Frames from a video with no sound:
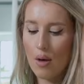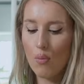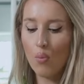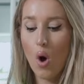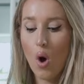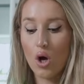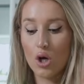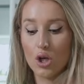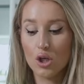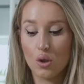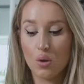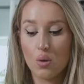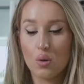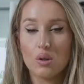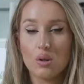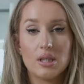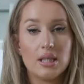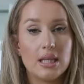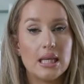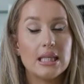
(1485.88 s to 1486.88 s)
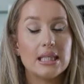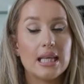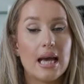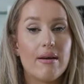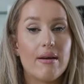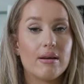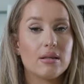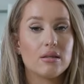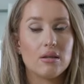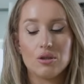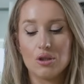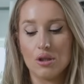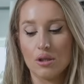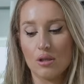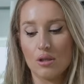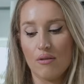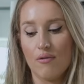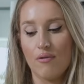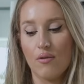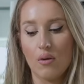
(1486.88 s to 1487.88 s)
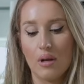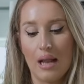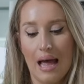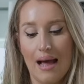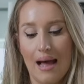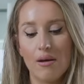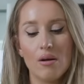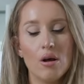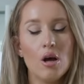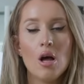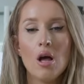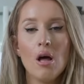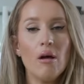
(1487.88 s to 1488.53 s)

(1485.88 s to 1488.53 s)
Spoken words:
What could cause these hair extensions to fall out?